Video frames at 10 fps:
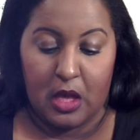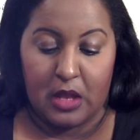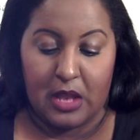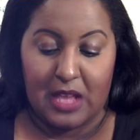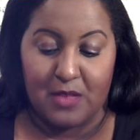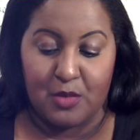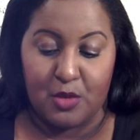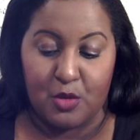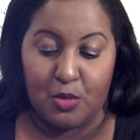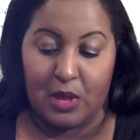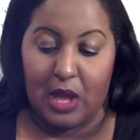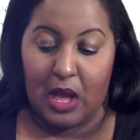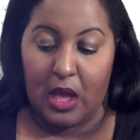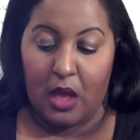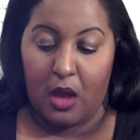that's when you'll be
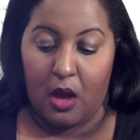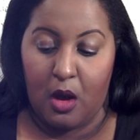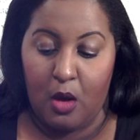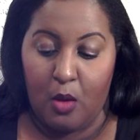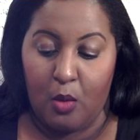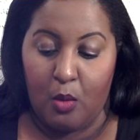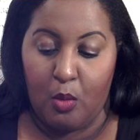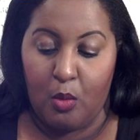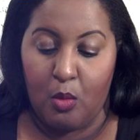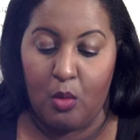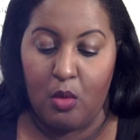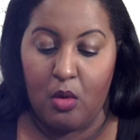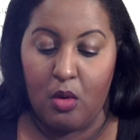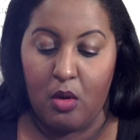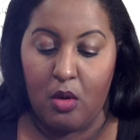like, oh,
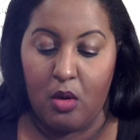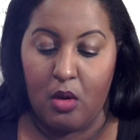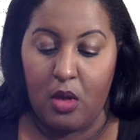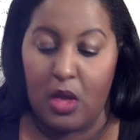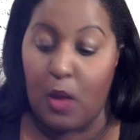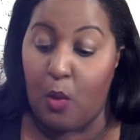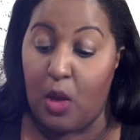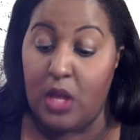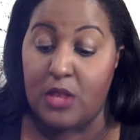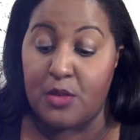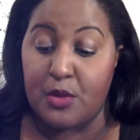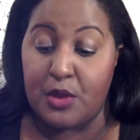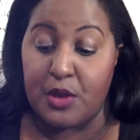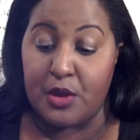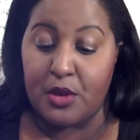it was on
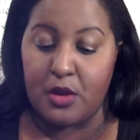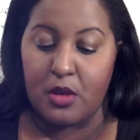there.